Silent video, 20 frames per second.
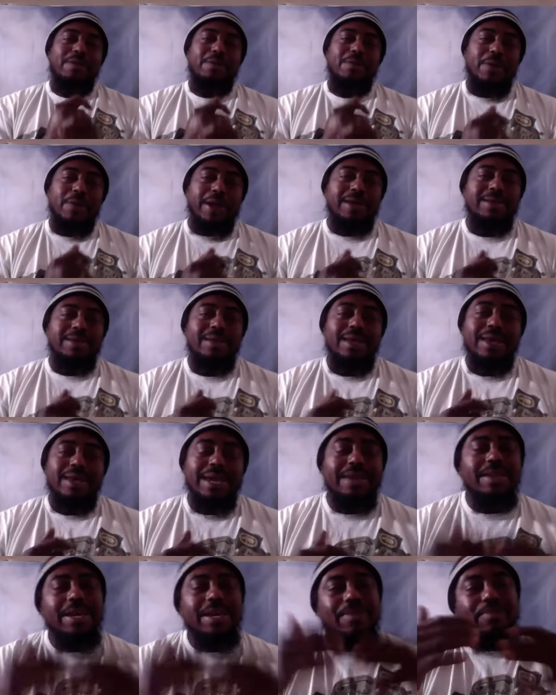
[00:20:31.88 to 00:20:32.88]
right?
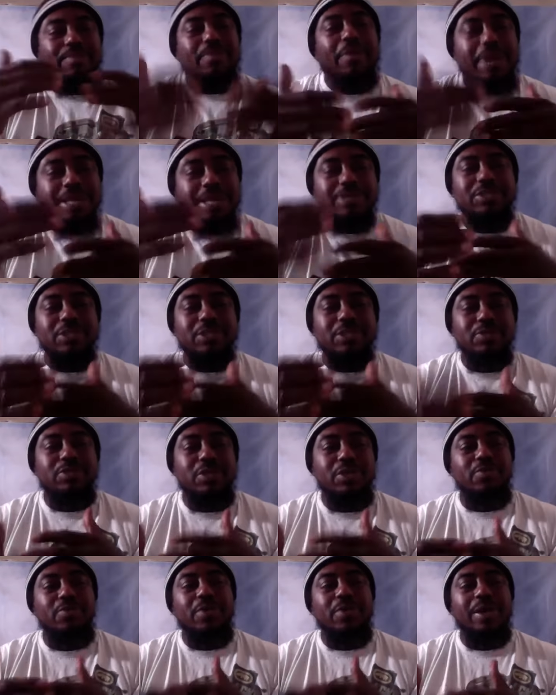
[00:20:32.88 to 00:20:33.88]
It, it brings you
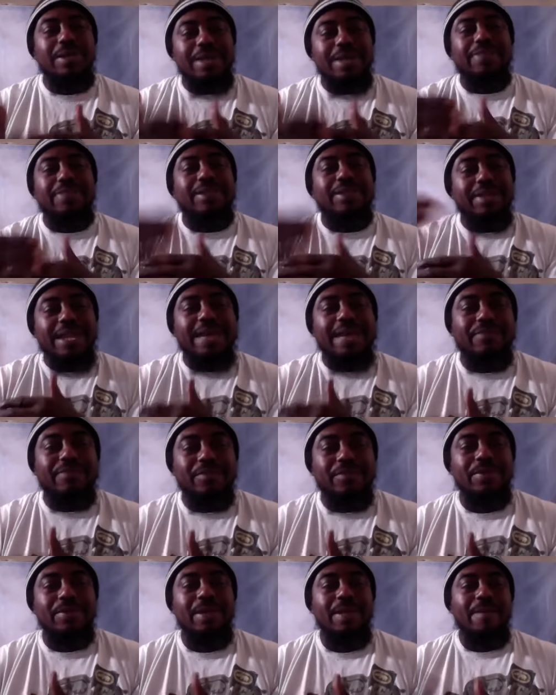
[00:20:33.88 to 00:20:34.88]
to another
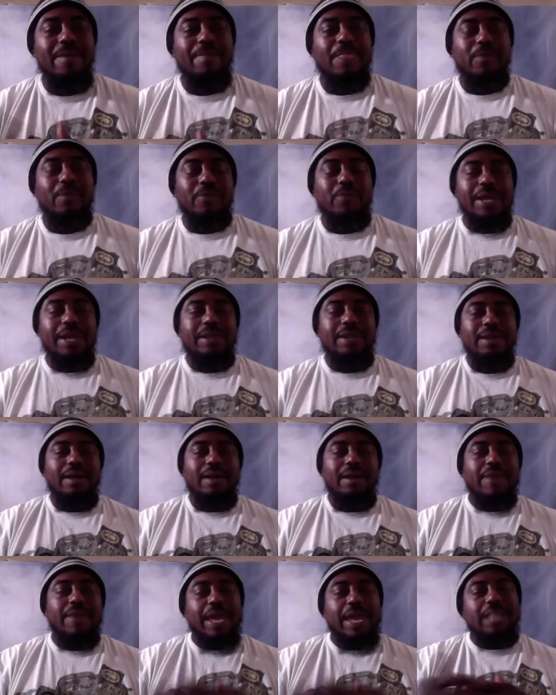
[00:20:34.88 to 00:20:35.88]
level, right,
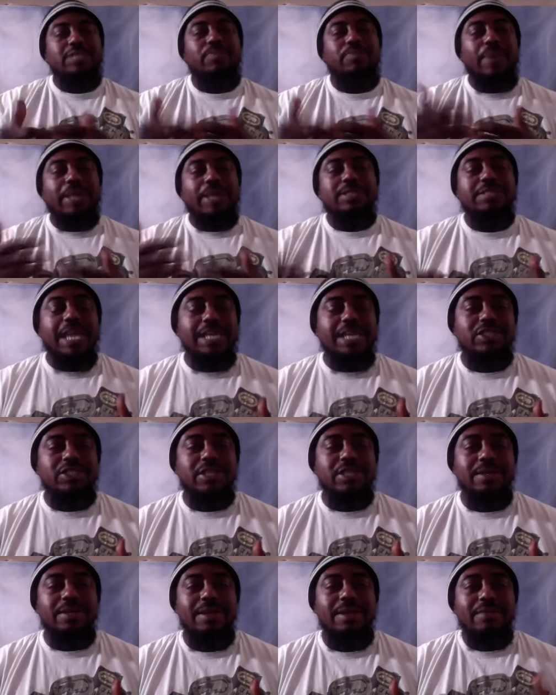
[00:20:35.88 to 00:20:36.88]
of
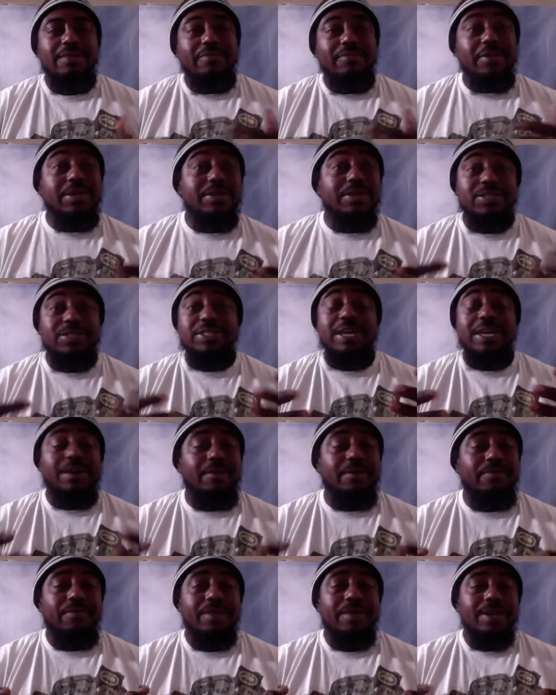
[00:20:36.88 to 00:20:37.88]
expectation for
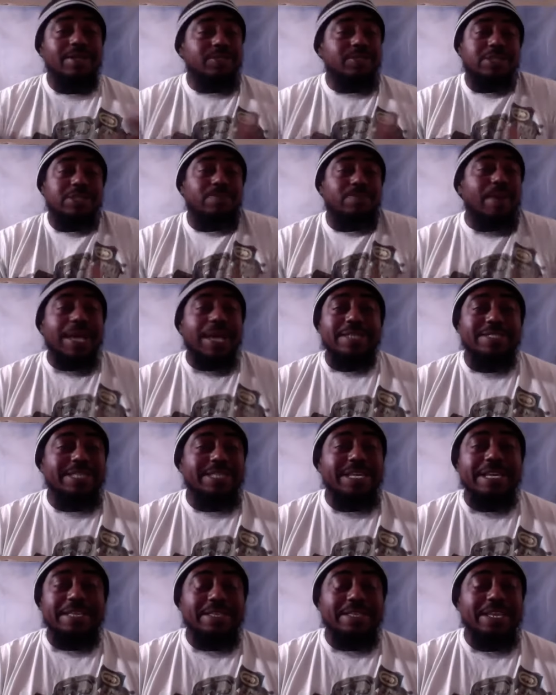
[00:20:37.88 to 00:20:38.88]
yourself just by
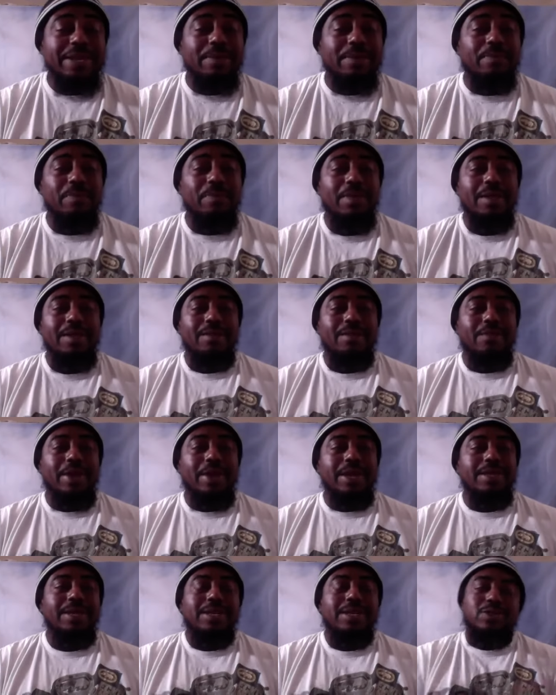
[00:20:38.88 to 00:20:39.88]
seeing them
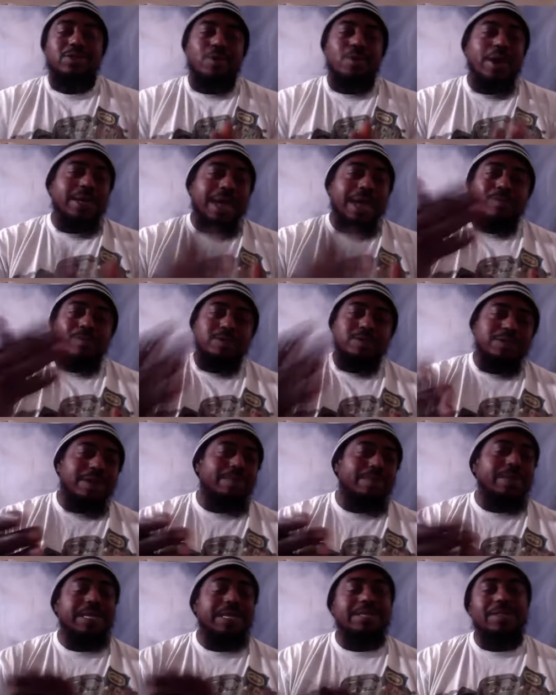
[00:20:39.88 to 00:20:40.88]
right? So I got with
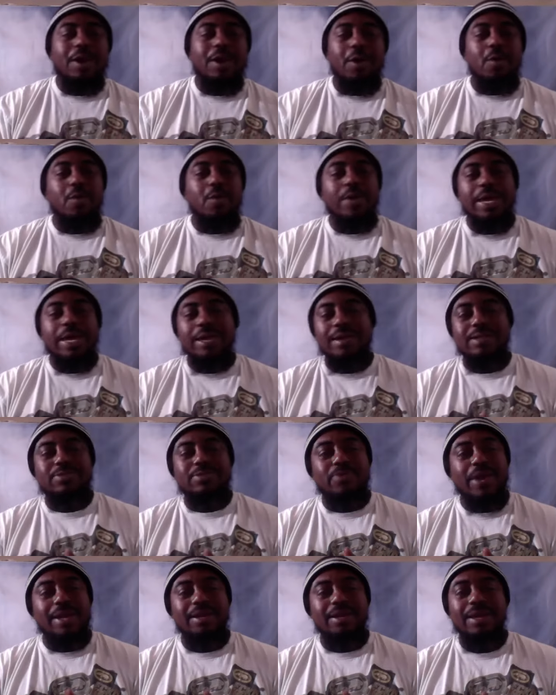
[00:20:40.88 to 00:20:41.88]
some of these old heads,
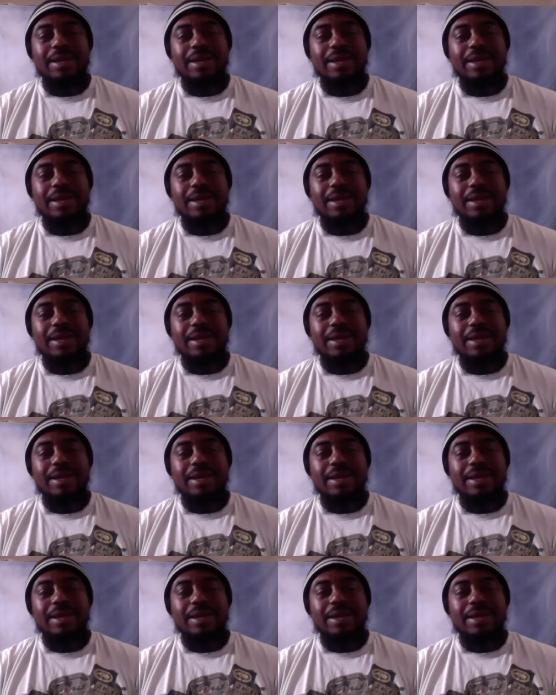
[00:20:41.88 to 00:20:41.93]
right?